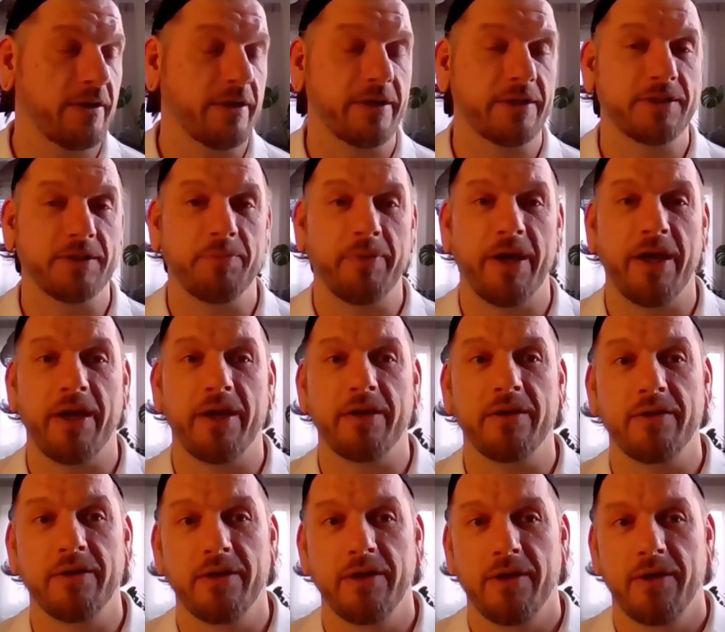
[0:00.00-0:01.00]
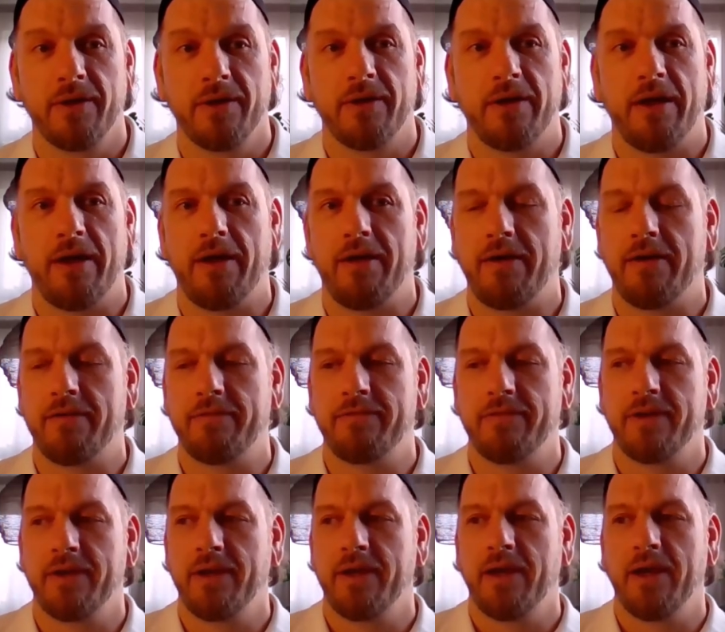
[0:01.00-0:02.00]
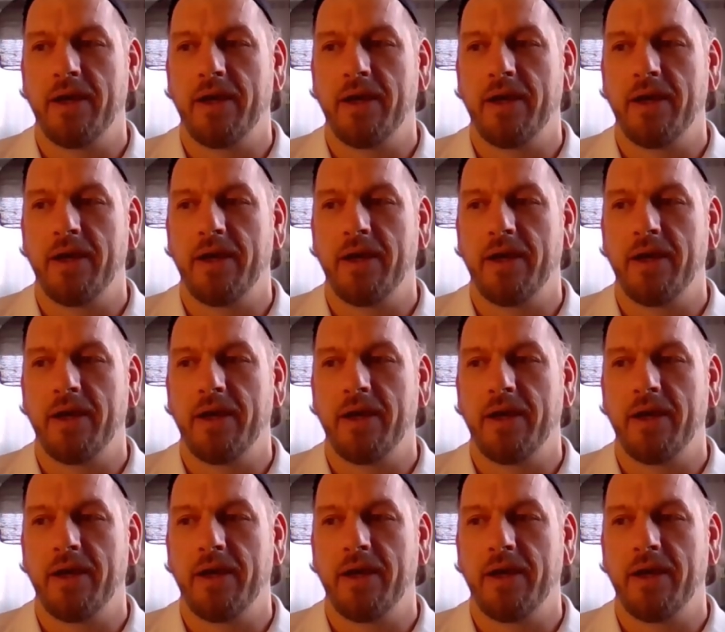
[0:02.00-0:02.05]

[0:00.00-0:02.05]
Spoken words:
Like Japan, I have